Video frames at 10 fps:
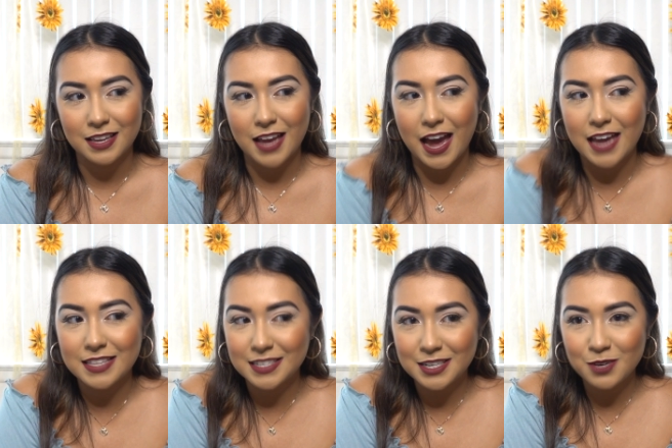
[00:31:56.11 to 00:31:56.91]
I
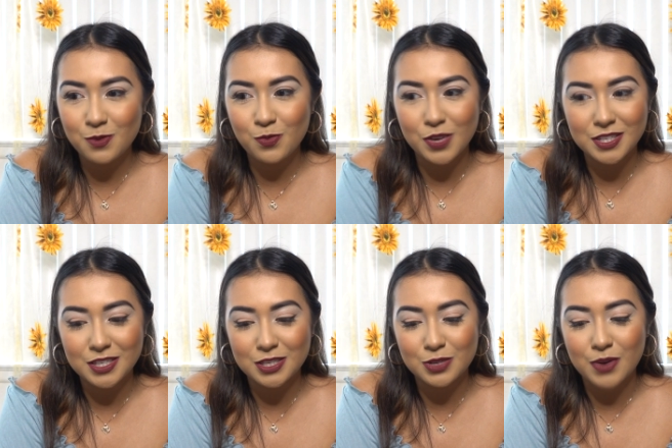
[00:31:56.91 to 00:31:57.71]
didn't know what to
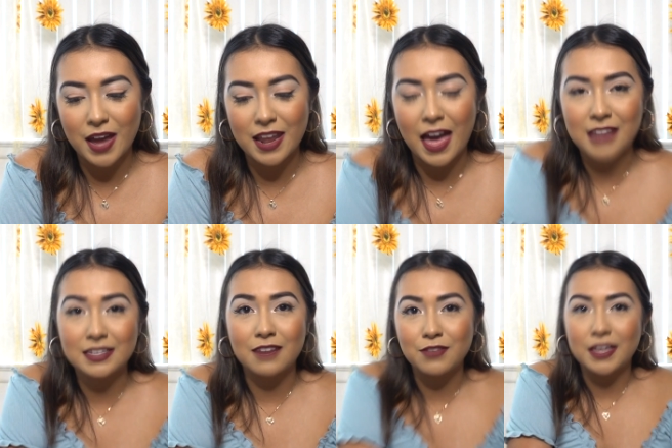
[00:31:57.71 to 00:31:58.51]
do, how to act,
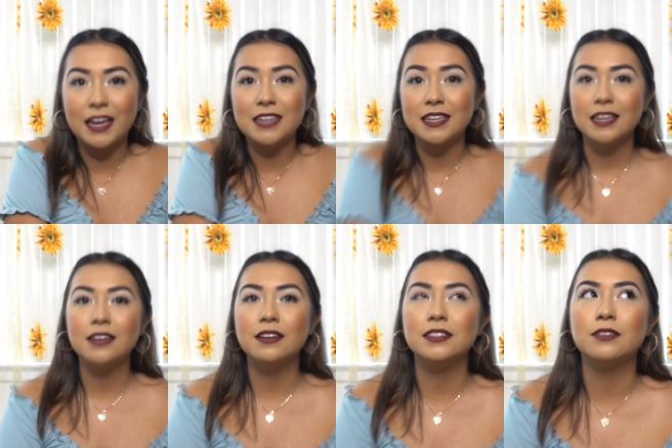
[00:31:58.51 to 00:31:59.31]
and I feel like I
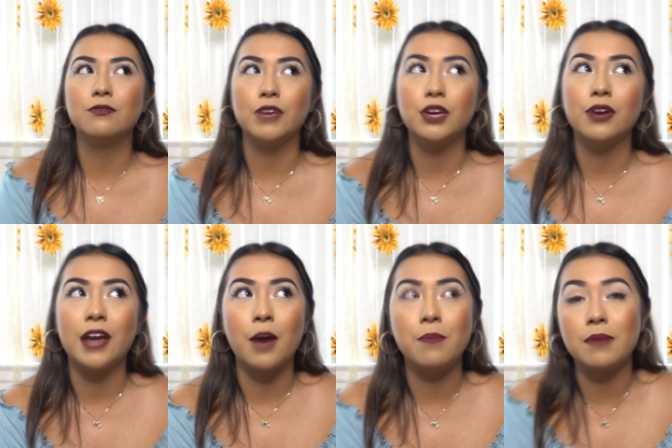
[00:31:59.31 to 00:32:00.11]
needed to figure it
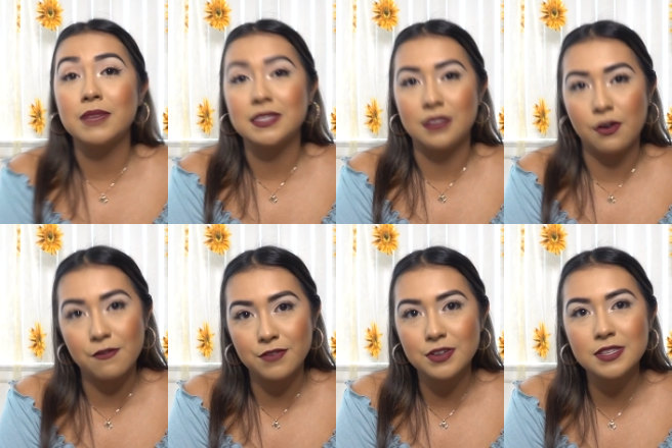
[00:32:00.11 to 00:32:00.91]
out by
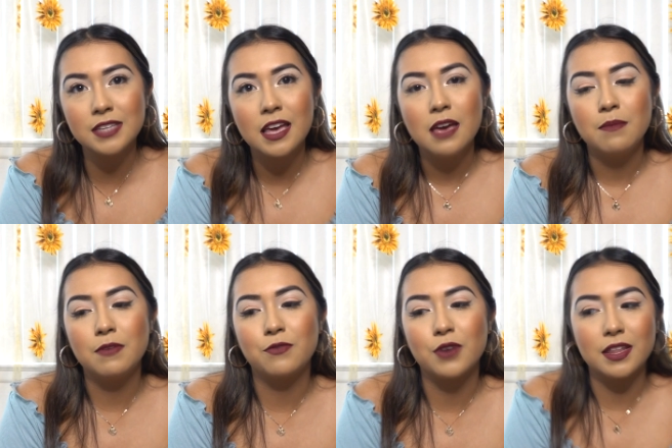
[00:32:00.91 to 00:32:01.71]
myself first
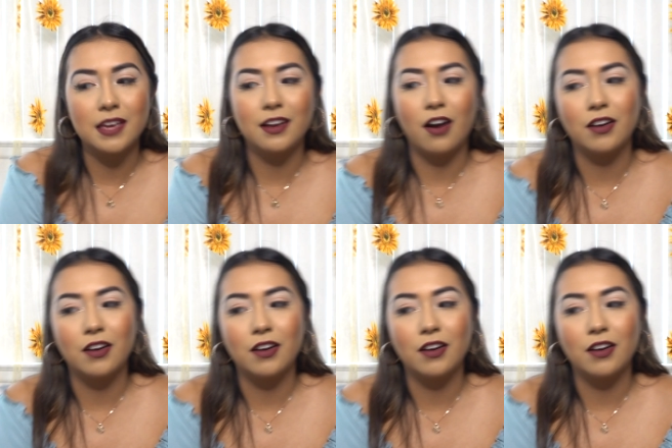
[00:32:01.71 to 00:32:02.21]
before I like got